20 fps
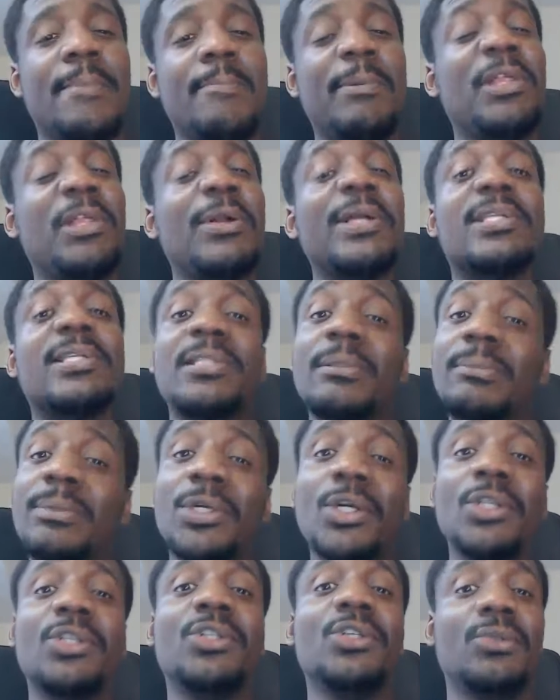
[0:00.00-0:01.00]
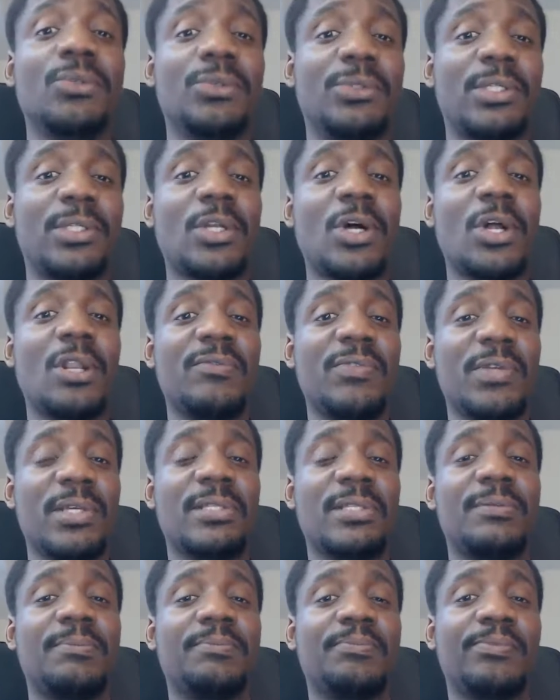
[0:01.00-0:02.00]
But there is some good news in all of
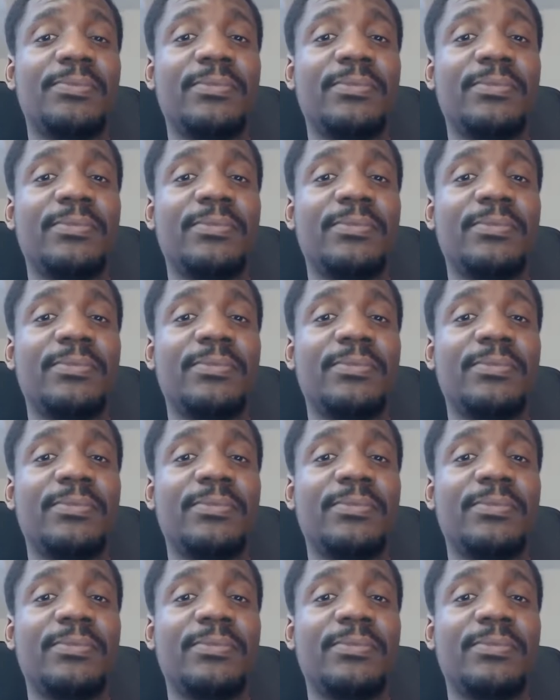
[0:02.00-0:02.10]
this.